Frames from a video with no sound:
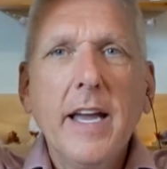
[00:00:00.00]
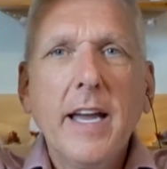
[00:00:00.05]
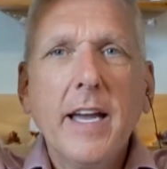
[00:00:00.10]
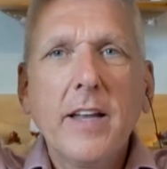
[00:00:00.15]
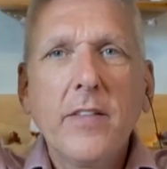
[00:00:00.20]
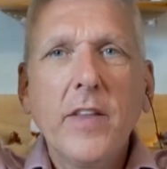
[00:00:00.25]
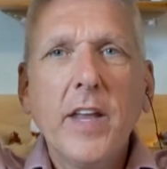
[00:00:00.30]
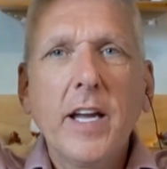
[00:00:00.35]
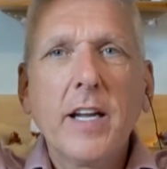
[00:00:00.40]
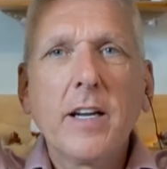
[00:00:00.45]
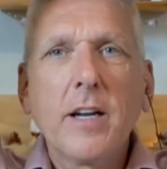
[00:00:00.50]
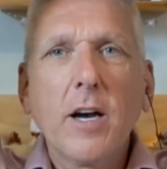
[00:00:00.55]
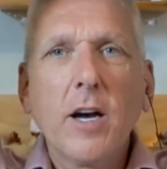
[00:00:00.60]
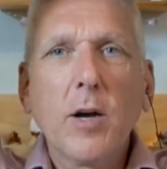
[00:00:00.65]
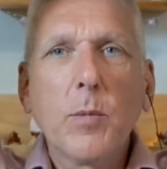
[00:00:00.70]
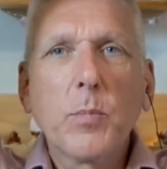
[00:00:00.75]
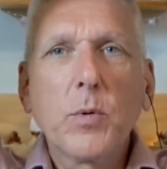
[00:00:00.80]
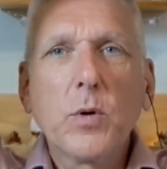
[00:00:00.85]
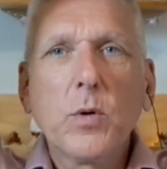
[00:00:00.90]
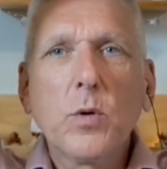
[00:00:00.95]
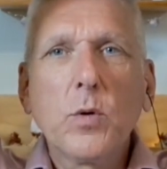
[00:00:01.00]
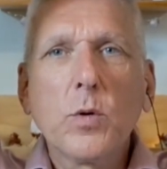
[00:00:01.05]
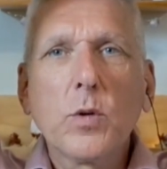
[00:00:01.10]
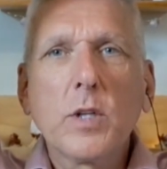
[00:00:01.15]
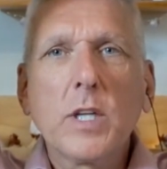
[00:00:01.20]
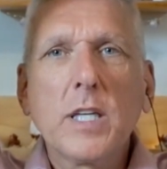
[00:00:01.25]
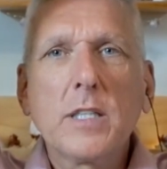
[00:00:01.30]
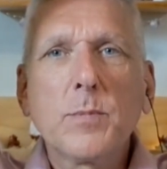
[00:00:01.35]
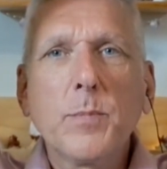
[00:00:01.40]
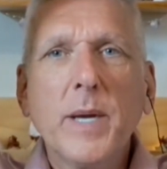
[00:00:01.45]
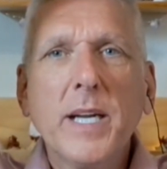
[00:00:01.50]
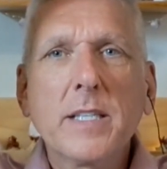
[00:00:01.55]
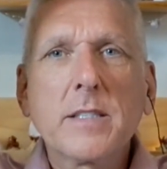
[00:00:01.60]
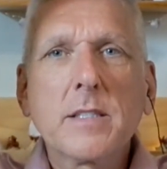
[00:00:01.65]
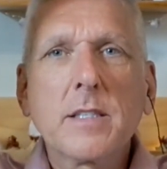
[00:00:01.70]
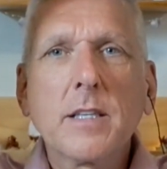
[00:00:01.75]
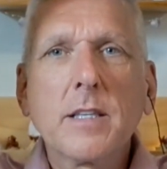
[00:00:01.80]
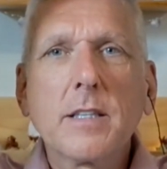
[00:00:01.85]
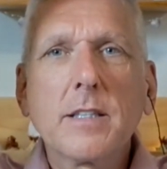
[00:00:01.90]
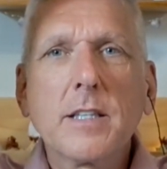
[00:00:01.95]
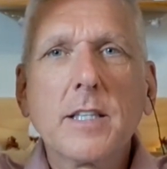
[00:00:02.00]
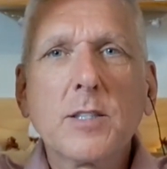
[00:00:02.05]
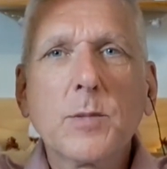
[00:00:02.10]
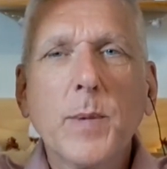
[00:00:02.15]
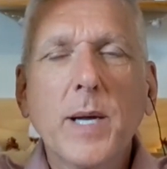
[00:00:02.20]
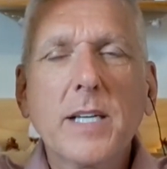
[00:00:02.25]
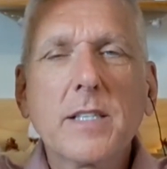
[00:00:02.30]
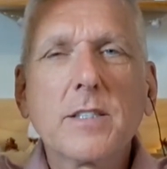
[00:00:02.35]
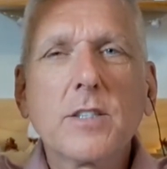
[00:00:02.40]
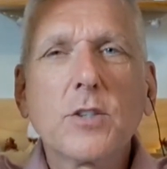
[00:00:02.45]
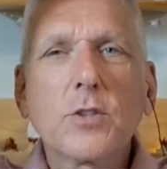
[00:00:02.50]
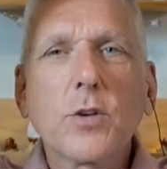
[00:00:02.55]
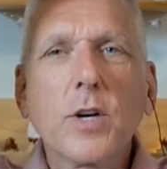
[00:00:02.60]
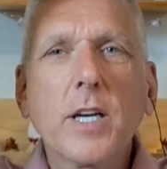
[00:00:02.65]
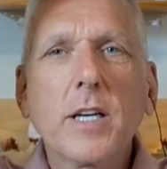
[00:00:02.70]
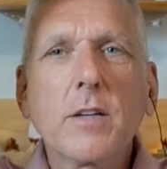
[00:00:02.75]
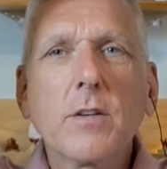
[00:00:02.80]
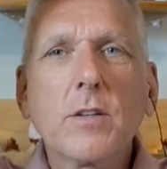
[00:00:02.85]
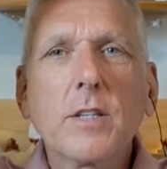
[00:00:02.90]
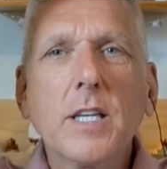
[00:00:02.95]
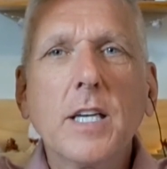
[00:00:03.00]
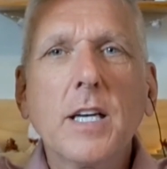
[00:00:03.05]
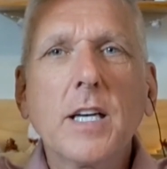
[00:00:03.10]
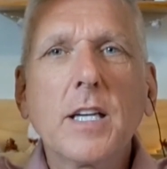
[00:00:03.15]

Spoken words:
And then up, let's match the triangle.